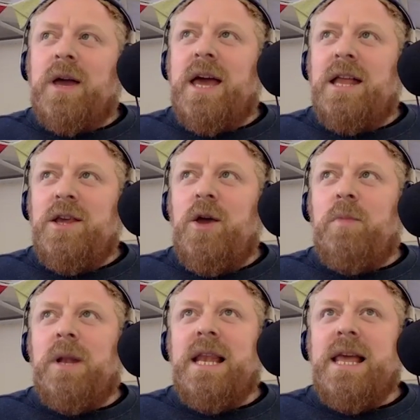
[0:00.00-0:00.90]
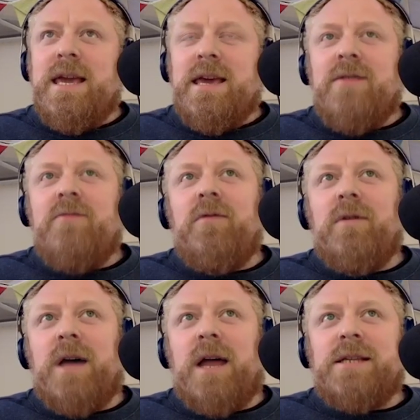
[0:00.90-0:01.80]
Can you believe
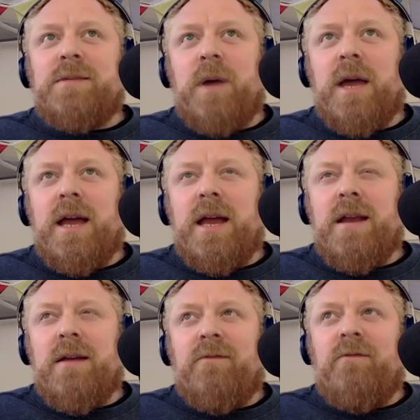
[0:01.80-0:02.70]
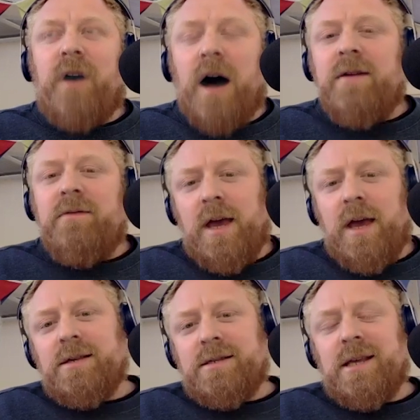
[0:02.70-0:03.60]
that it's been 5
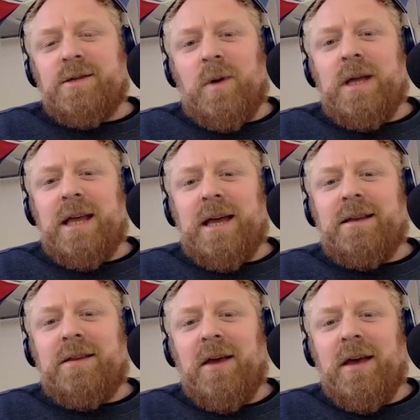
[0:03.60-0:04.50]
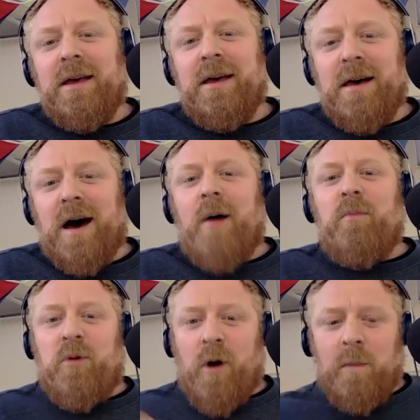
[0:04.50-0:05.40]
years since we did a
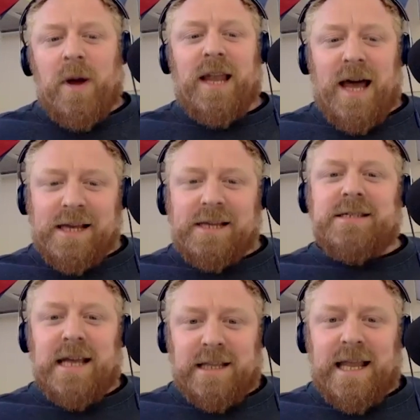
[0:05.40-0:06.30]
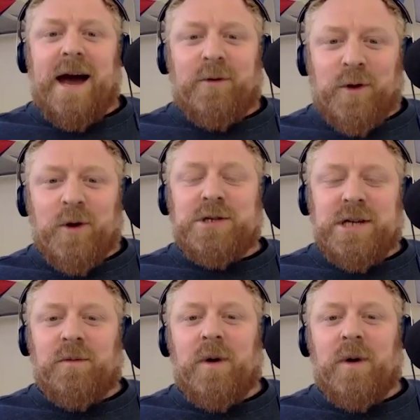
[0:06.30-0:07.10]
proper, sit down, good chin?